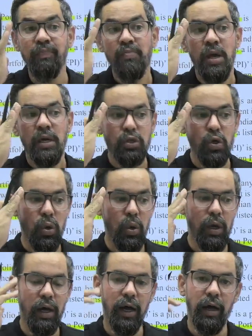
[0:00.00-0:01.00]
So
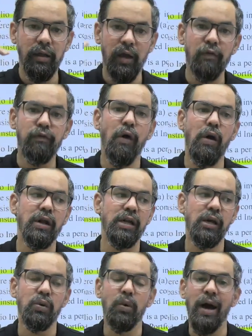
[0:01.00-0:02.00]
a foreigner
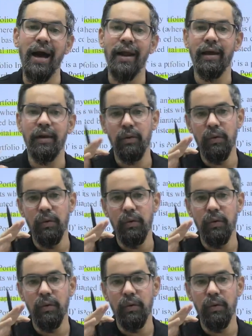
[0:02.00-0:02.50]
who